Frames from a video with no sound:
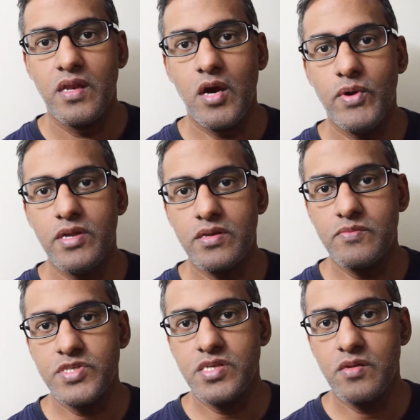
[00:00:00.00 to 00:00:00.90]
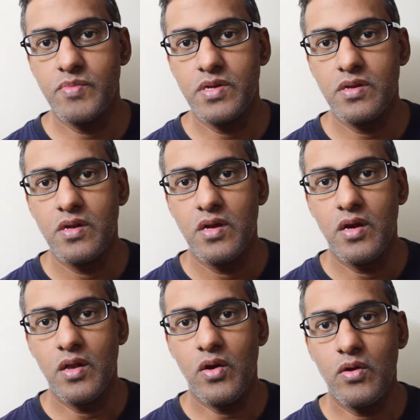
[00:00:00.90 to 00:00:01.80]
Now, an income statement
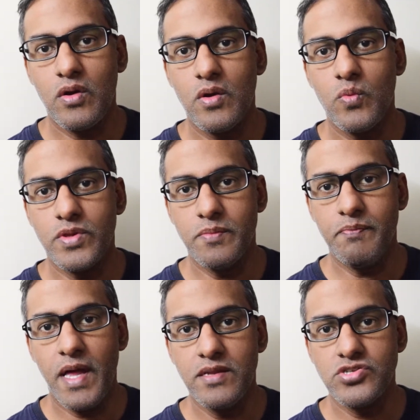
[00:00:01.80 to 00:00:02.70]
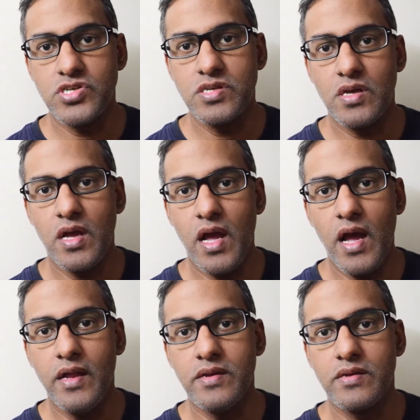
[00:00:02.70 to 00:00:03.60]
along with a balance sheet
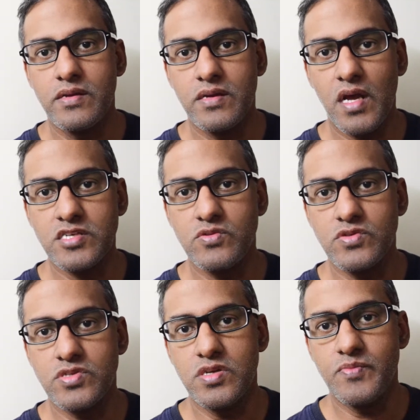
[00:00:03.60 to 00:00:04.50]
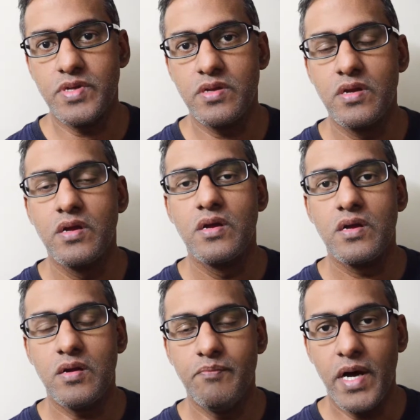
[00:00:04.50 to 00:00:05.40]
and cash flow statement
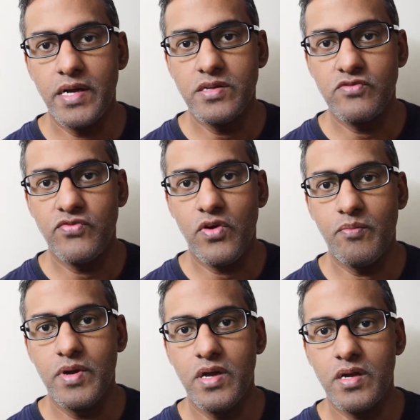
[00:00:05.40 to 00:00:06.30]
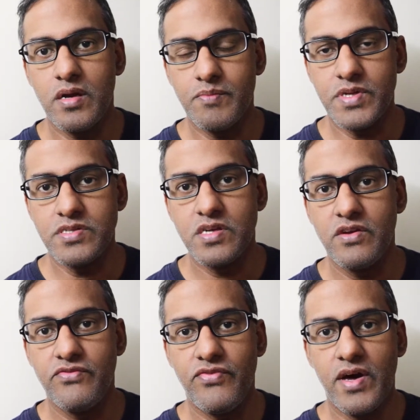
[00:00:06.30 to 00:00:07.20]
combine to form a company's
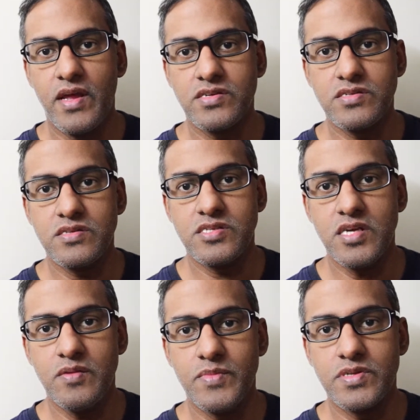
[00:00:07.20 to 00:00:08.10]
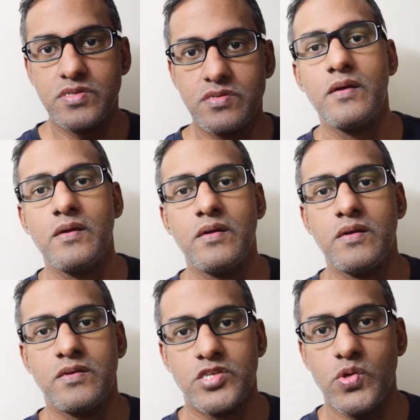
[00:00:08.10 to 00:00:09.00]
financial statements.
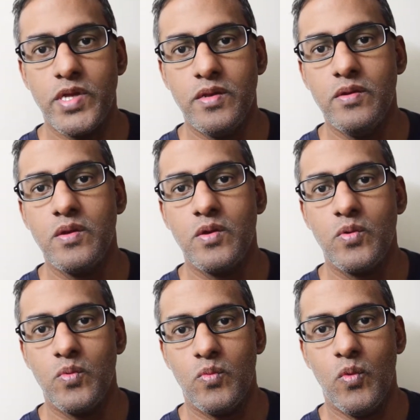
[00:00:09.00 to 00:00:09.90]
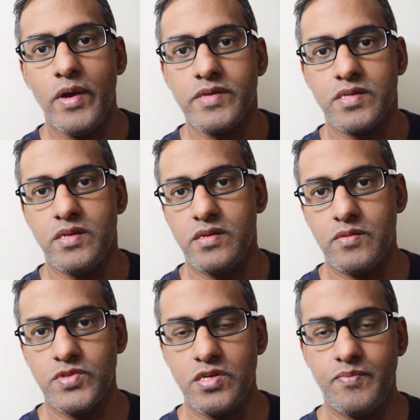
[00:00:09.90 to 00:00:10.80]
So then, what is an
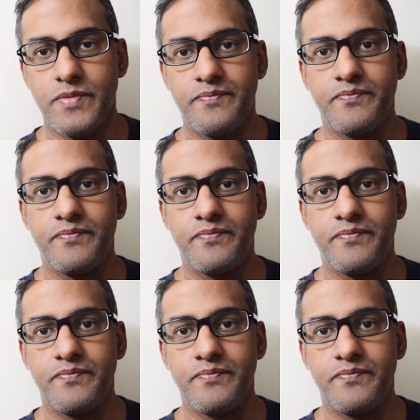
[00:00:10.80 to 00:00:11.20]
income statement?